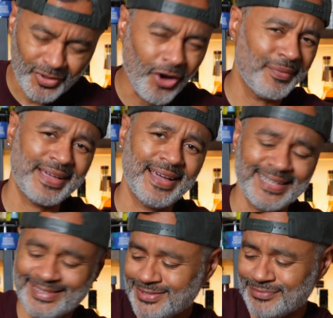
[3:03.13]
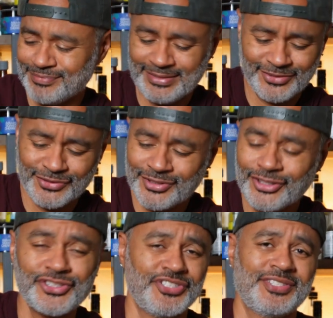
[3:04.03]
Oh my God, that's
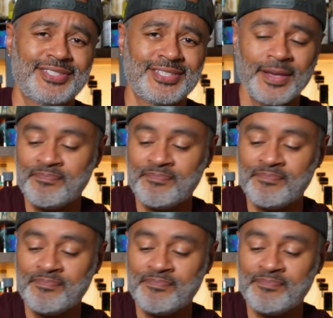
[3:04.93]
delicious.